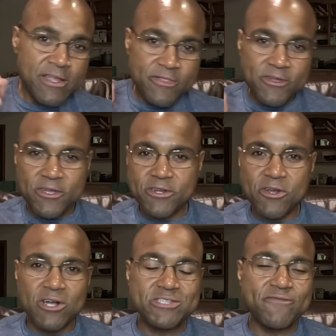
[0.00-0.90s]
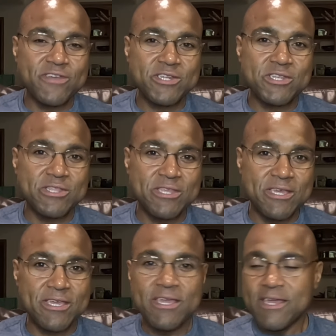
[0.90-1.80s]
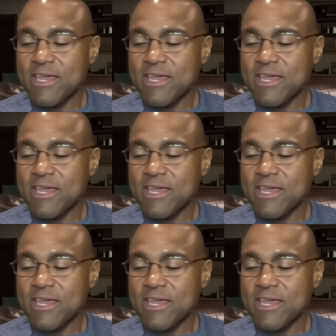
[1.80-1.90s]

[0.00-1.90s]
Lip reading: the good cause eviction thing,